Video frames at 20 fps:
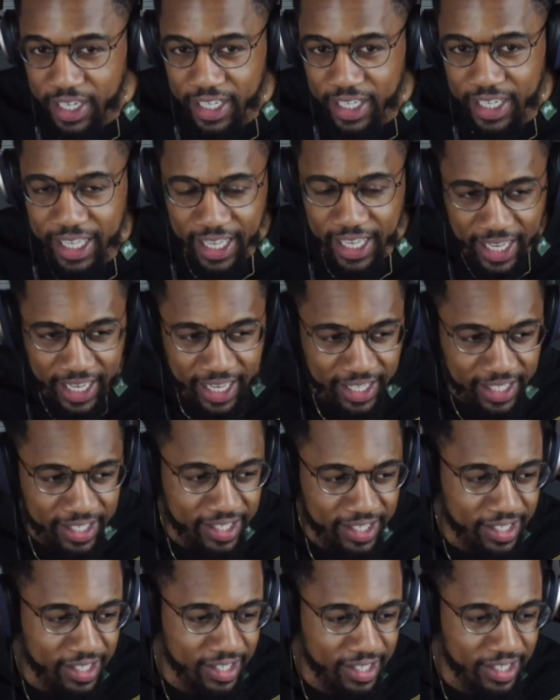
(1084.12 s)

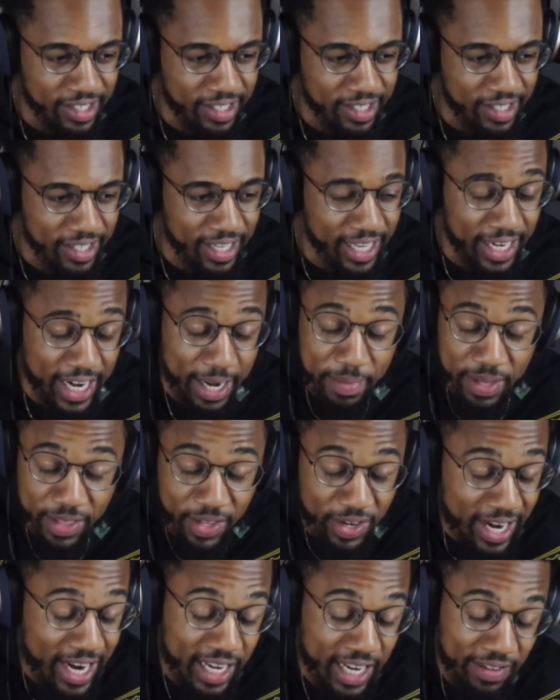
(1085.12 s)
kids, and I mean they're
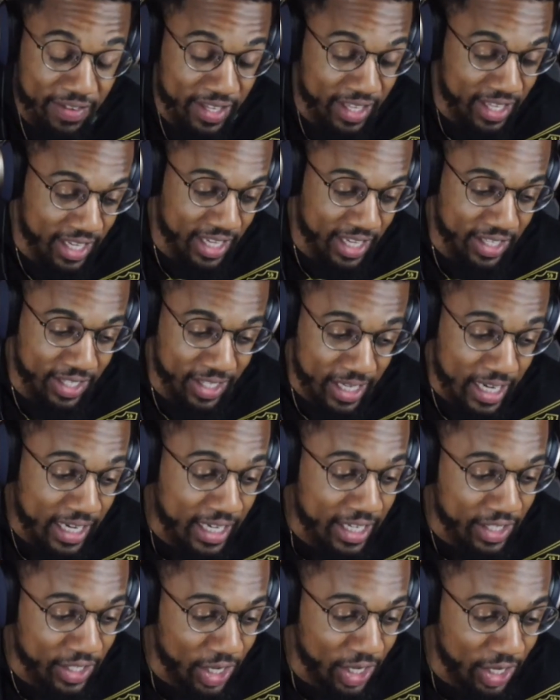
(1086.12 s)
not even kids, young
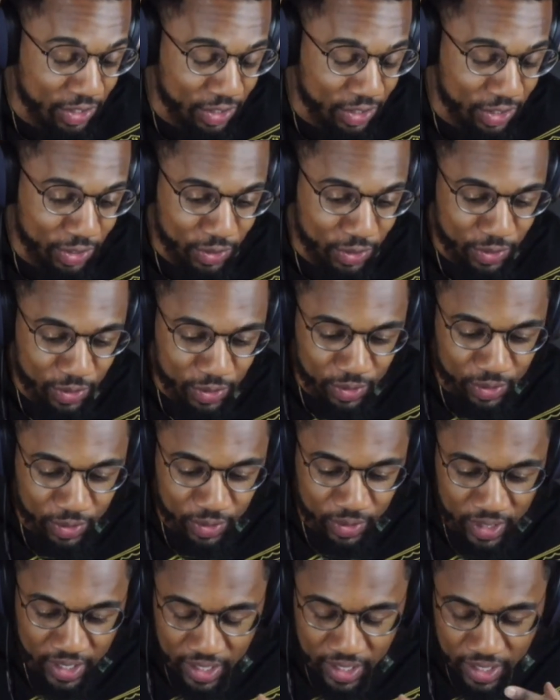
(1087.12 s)
adults to,
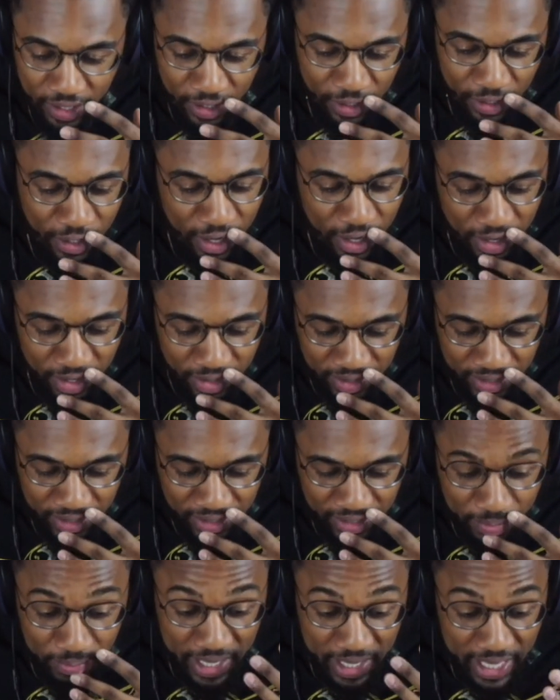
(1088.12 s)

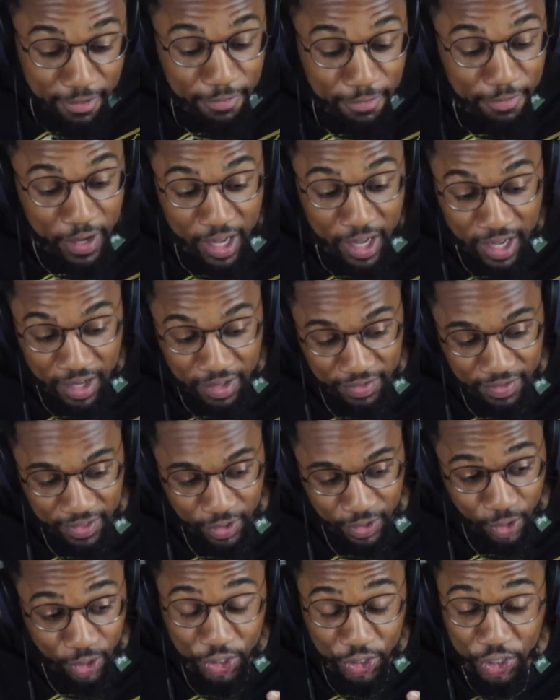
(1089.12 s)
be involved
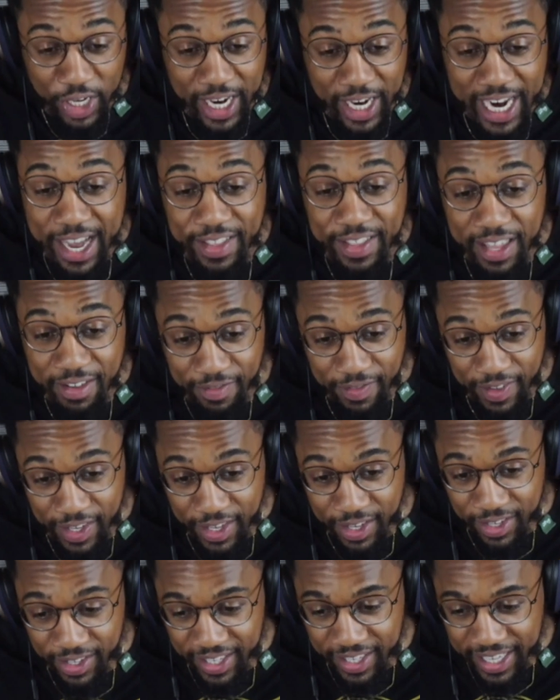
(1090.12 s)
or share how they
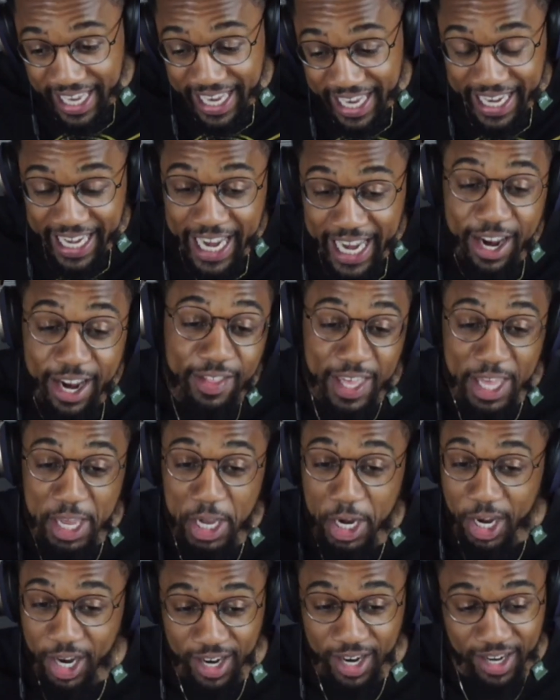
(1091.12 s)
feel. And here they
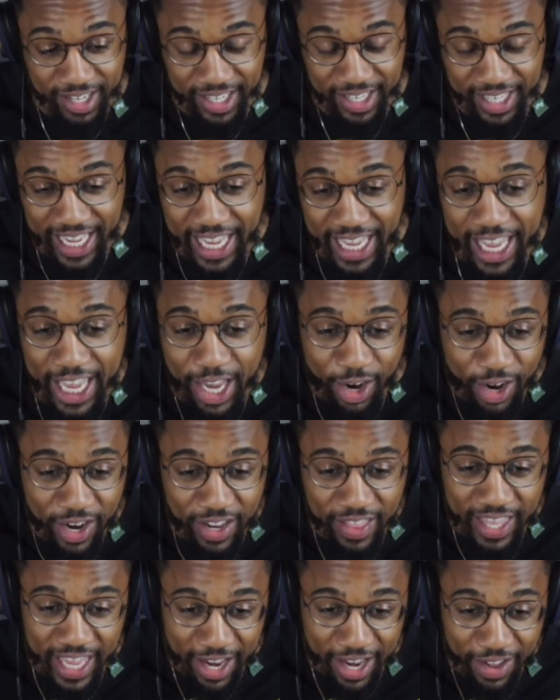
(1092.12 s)
are. Like here
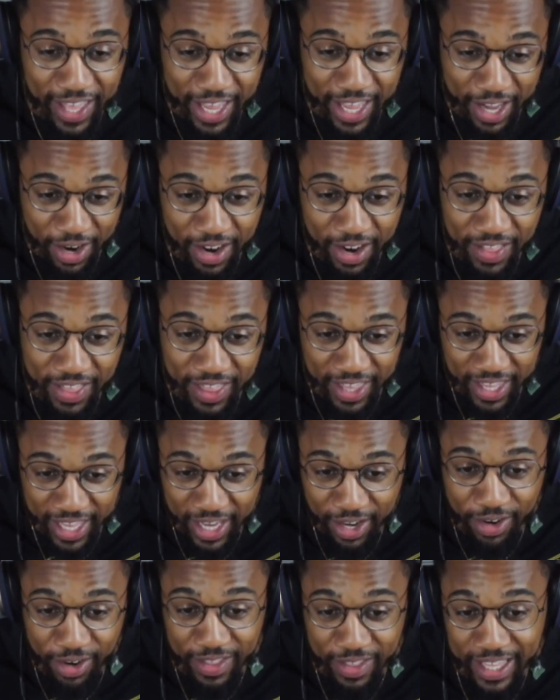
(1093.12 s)
they are.
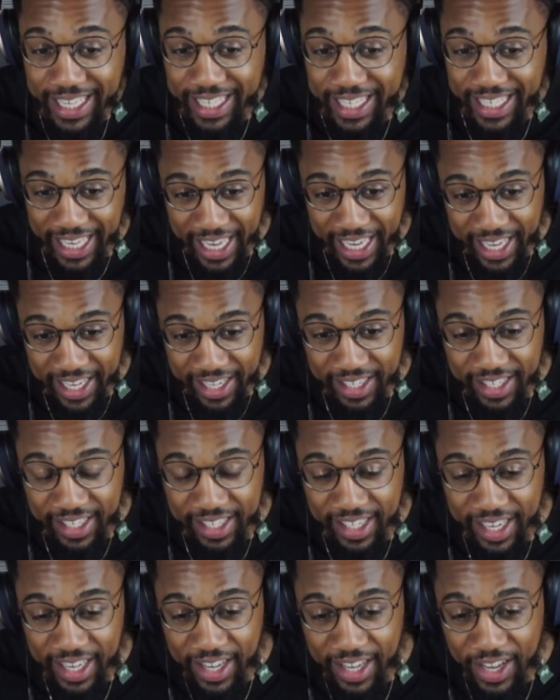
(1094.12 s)
Here are these kids
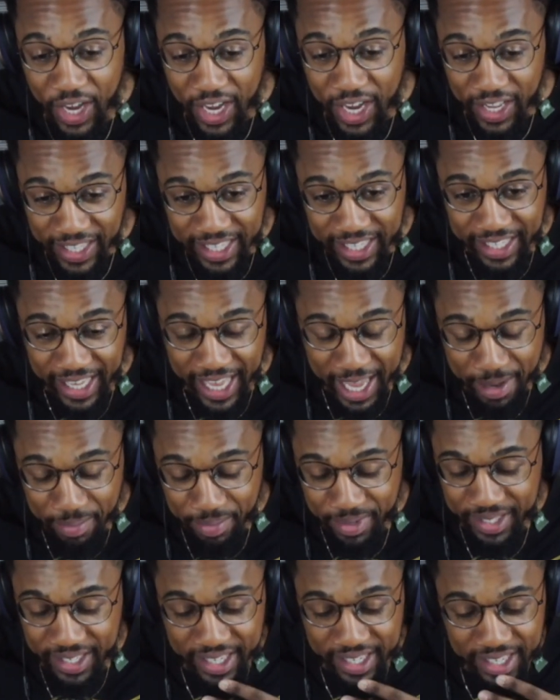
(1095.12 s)
on these
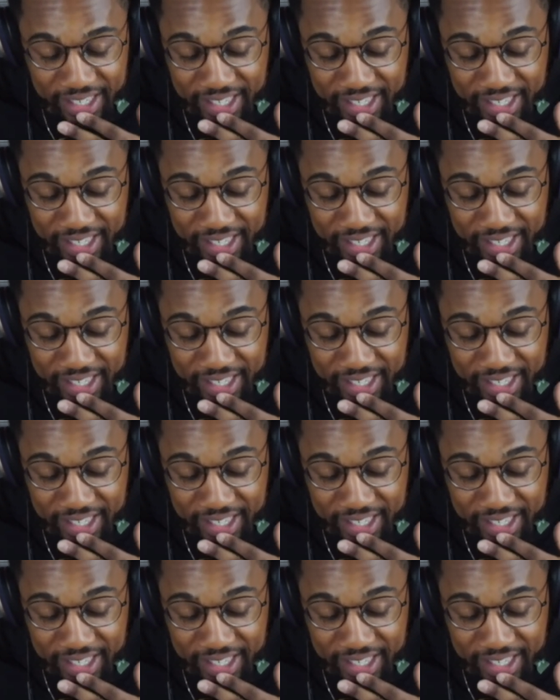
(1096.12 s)
campuses